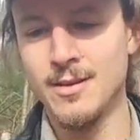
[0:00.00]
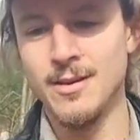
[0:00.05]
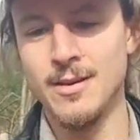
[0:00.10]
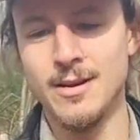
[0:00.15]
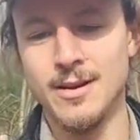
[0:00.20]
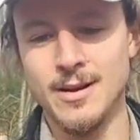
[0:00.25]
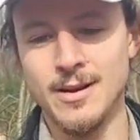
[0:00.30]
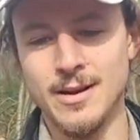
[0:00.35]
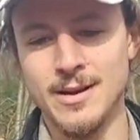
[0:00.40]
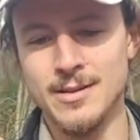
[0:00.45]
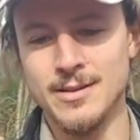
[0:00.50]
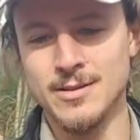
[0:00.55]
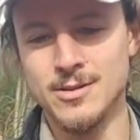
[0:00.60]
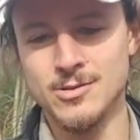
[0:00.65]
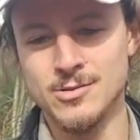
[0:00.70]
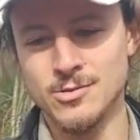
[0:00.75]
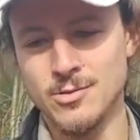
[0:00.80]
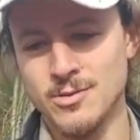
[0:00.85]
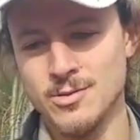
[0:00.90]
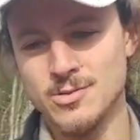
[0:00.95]
And then
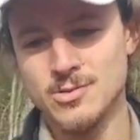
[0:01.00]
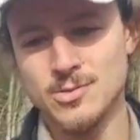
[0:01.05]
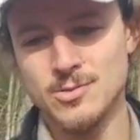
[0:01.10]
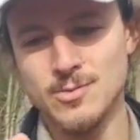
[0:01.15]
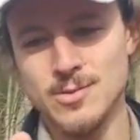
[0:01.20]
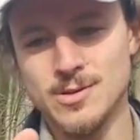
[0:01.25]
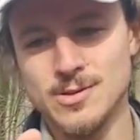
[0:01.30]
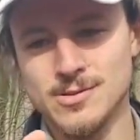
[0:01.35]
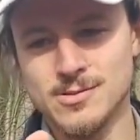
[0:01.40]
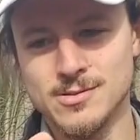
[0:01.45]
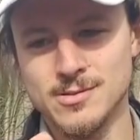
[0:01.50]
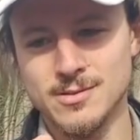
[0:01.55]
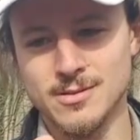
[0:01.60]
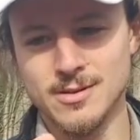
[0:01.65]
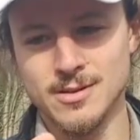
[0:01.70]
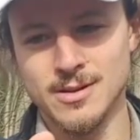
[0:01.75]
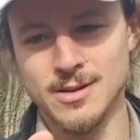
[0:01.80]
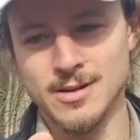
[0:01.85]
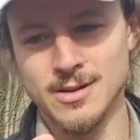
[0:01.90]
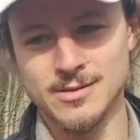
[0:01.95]
the Sawyer Squeeze,
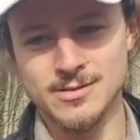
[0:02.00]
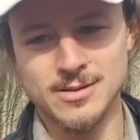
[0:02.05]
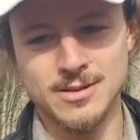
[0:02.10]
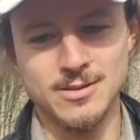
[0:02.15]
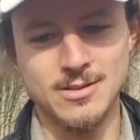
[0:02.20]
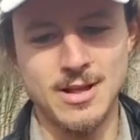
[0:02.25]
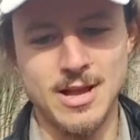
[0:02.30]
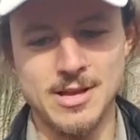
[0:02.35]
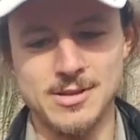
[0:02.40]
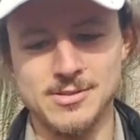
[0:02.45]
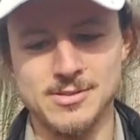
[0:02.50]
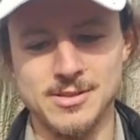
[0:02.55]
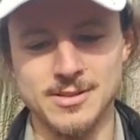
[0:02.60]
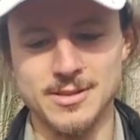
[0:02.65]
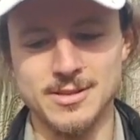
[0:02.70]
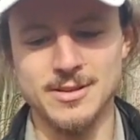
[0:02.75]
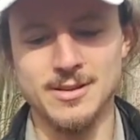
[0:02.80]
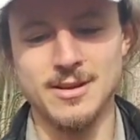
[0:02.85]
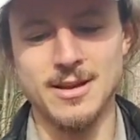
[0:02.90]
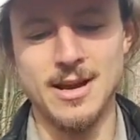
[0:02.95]
it's a classic.